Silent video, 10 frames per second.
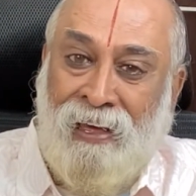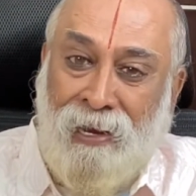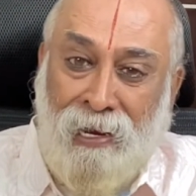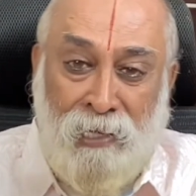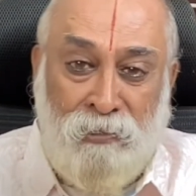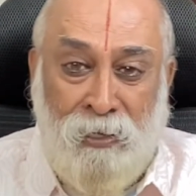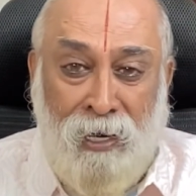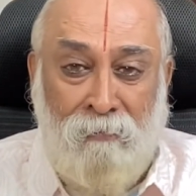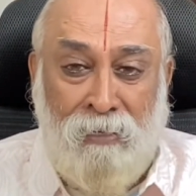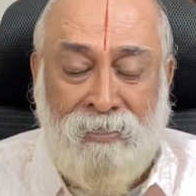
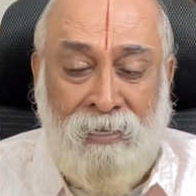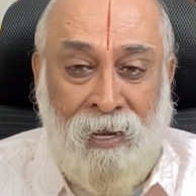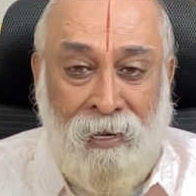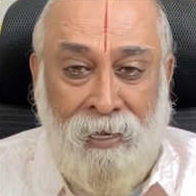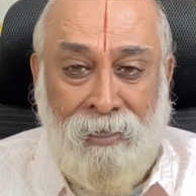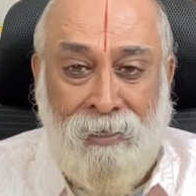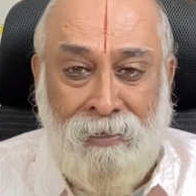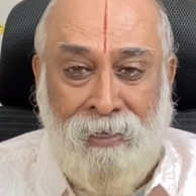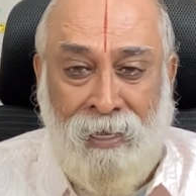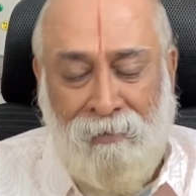Narakasura was none
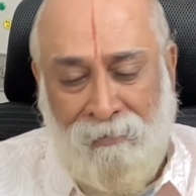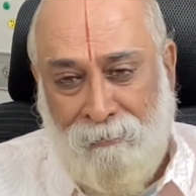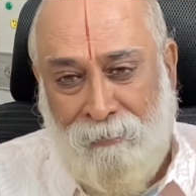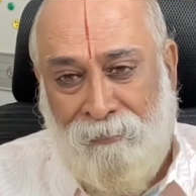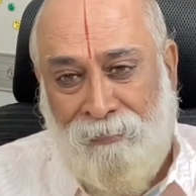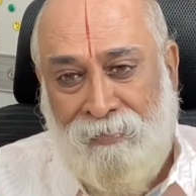other than